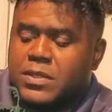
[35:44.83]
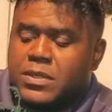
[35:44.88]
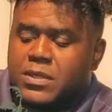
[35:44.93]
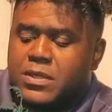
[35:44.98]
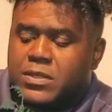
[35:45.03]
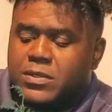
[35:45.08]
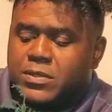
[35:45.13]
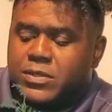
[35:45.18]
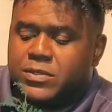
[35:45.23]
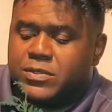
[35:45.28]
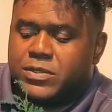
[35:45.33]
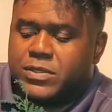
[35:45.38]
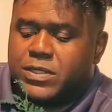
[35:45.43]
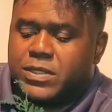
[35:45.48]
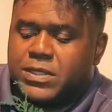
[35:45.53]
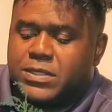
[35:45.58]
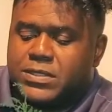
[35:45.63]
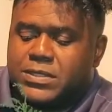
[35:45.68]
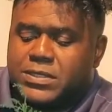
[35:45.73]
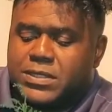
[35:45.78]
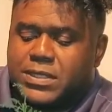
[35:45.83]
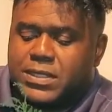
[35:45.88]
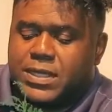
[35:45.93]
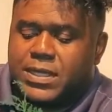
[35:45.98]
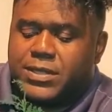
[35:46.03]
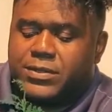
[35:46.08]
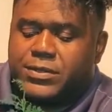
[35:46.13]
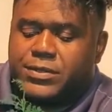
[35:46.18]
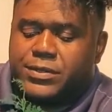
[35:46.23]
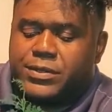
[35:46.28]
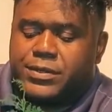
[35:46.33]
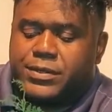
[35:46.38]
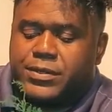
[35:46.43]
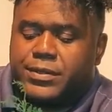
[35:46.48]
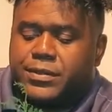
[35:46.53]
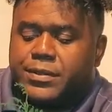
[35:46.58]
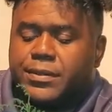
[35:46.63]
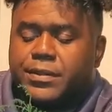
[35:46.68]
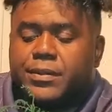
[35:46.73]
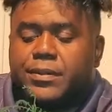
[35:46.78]
All those things together
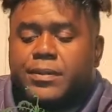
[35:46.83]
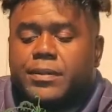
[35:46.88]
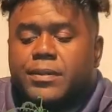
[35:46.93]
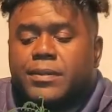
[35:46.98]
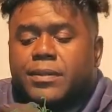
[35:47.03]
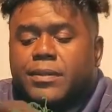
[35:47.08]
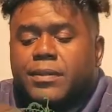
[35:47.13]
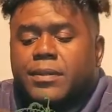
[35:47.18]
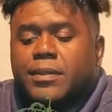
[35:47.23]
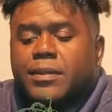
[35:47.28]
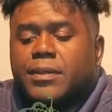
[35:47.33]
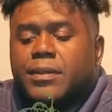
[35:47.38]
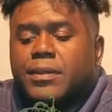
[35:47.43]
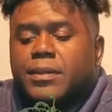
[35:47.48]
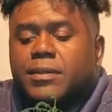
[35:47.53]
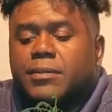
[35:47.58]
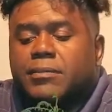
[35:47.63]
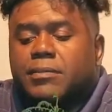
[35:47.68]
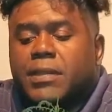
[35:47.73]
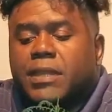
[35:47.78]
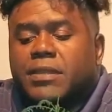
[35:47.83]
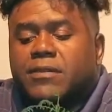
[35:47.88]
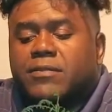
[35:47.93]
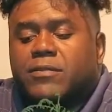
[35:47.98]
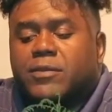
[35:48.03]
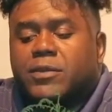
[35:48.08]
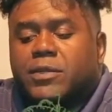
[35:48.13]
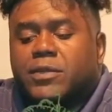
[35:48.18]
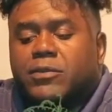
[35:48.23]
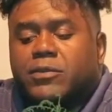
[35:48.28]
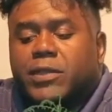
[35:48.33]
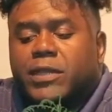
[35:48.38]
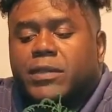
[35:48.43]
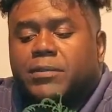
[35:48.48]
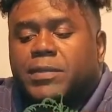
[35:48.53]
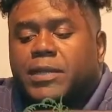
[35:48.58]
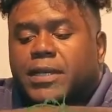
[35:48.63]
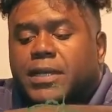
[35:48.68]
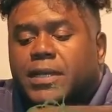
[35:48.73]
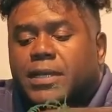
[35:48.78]
make for a
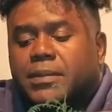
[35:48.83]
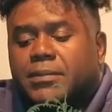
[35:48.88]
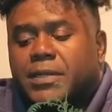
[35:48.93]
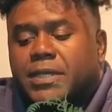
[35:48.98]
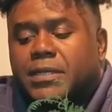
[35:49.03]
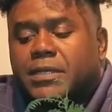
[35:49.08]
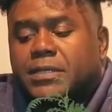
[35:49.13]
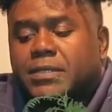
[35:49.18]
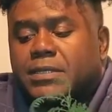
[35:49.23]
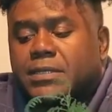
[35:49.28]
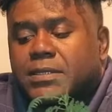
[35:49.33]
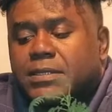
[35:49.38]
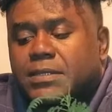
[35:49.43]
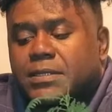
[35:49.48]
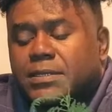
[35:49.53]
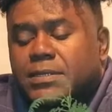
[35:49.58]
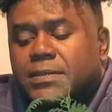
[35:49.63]
great potting mix.